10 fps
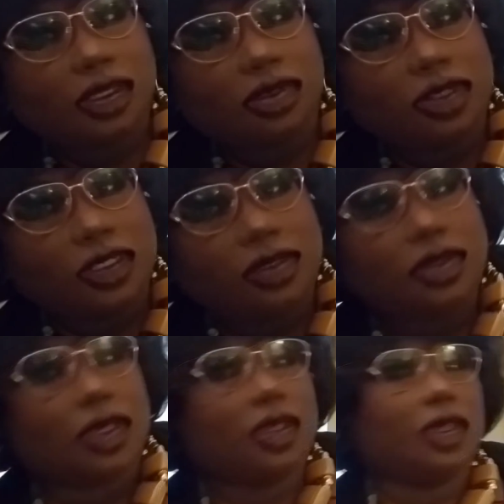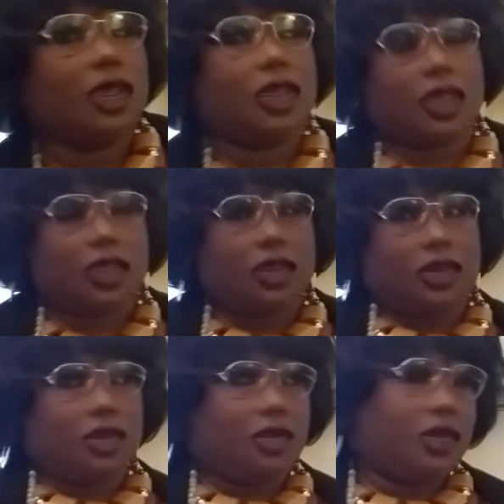clean.
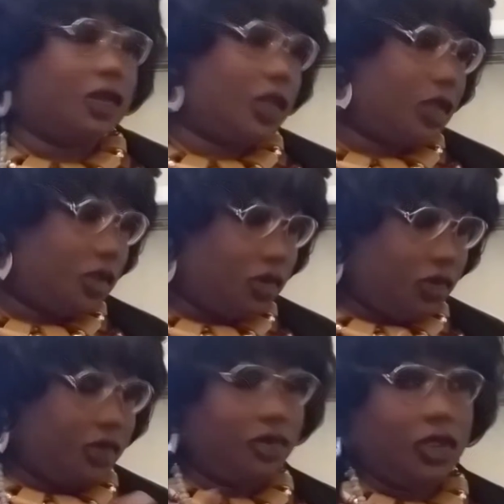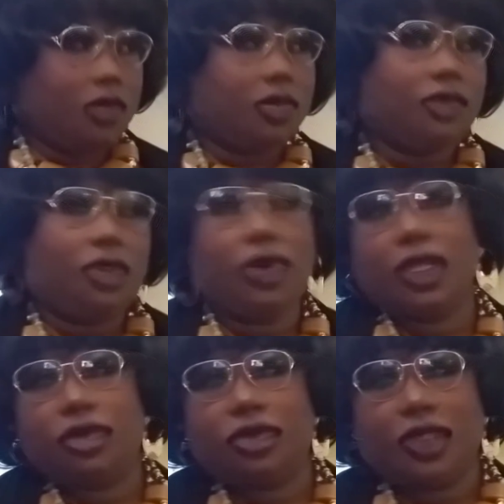Because before
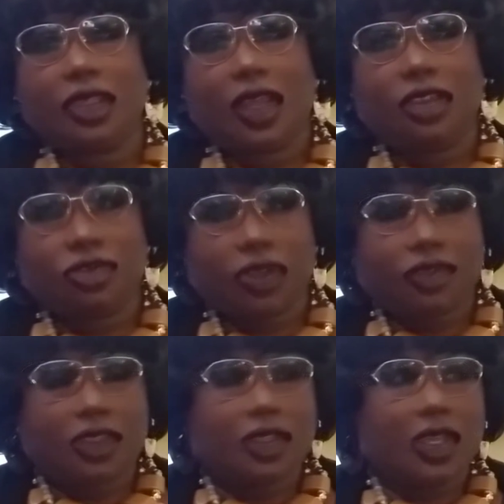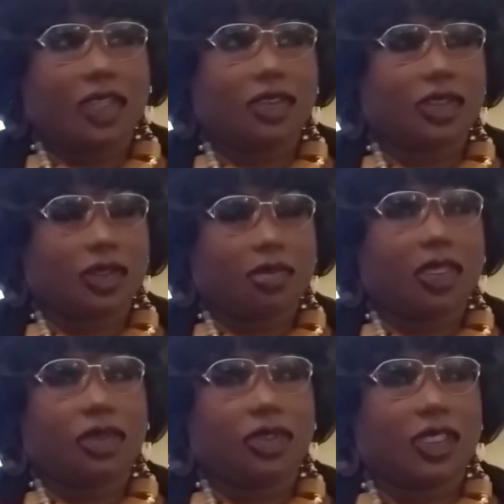it was looking kind of scruffy, kind of
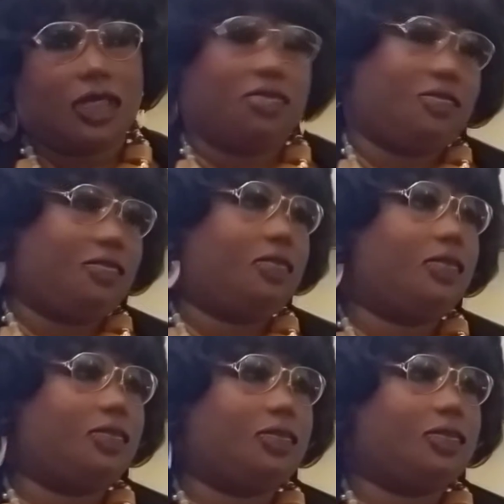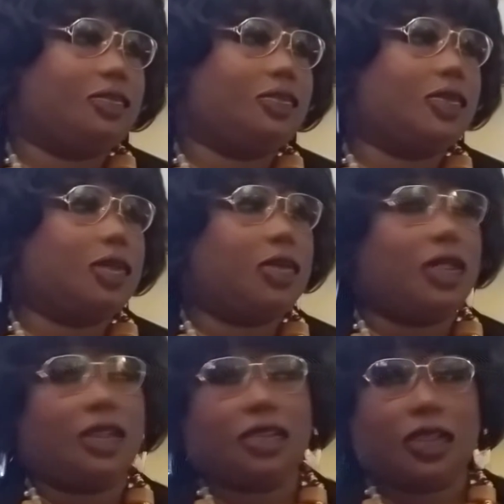peely,
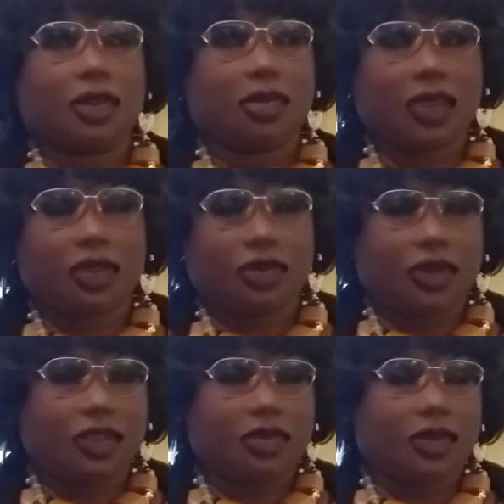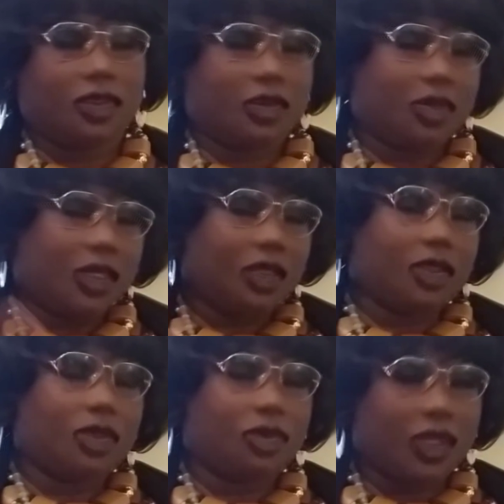because of the
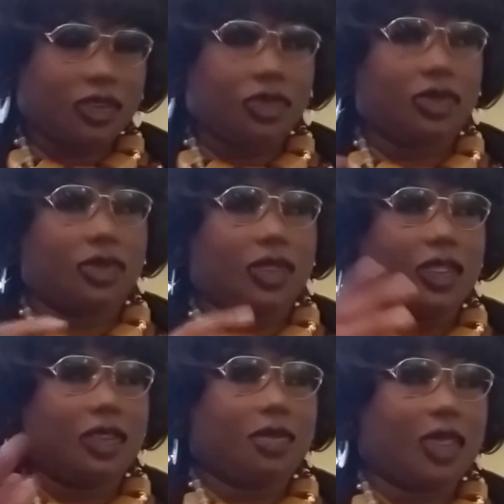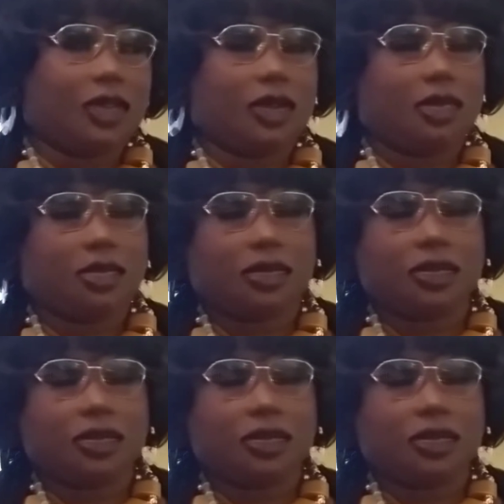residue in the makeup.